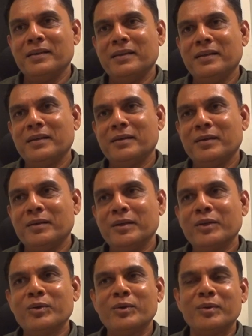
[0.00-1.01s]
Yeah,
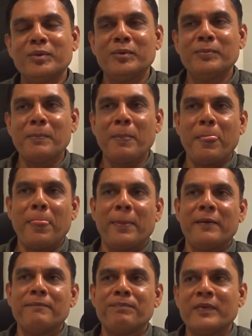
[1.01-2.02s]
Rigo,
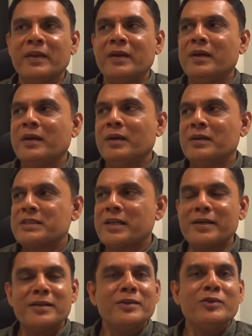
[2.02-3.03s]

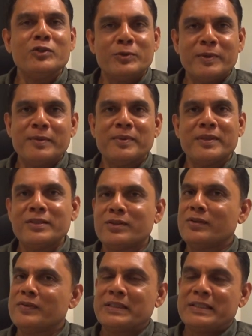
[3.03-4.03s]
starting a newspaper is
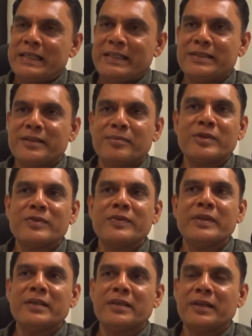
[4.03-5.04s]
always challenging because
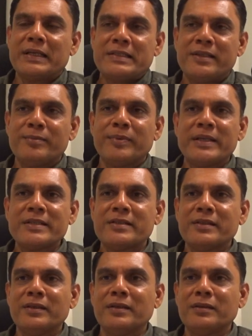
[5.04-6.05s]
we are actually placed
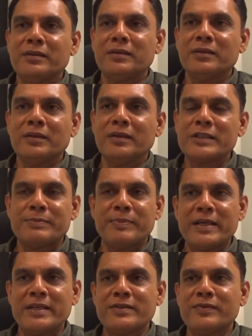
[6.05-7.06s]
in a
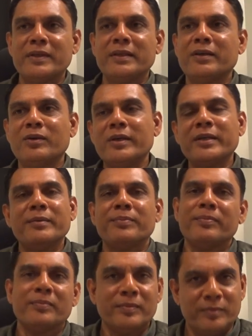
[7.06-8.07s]
space where there are already
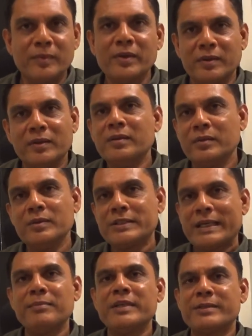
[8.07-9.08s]

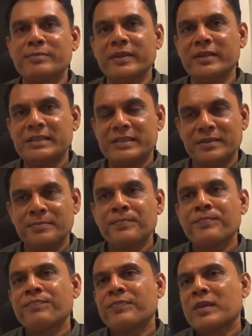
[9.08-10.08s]
established players.
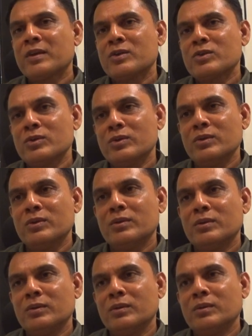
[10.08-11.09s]
So,